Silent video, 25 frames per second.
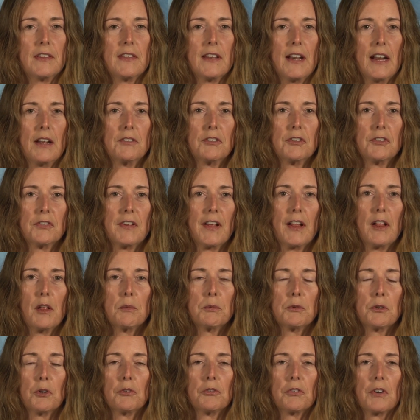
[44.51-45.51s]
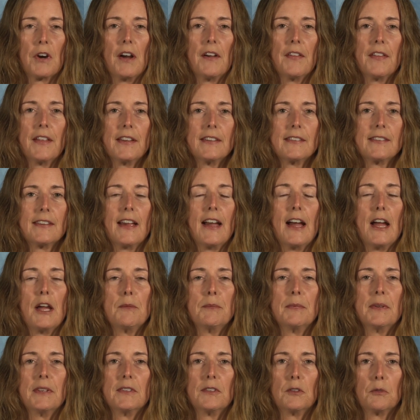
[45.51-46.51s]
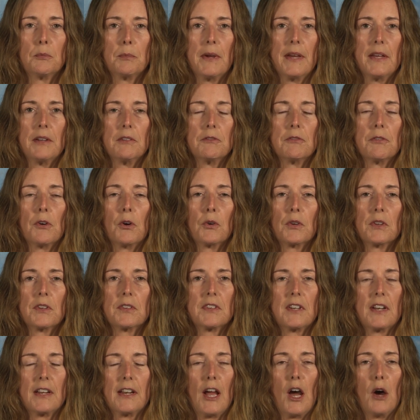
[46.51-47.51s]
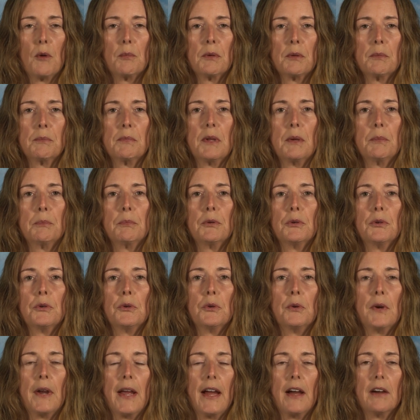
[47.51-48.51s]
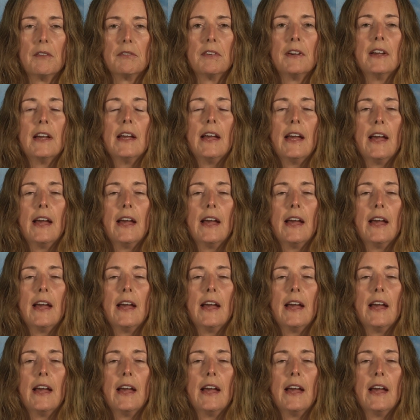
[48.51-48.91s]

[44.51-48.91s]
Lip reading: that I've developed over all that time has been focused on helping people who have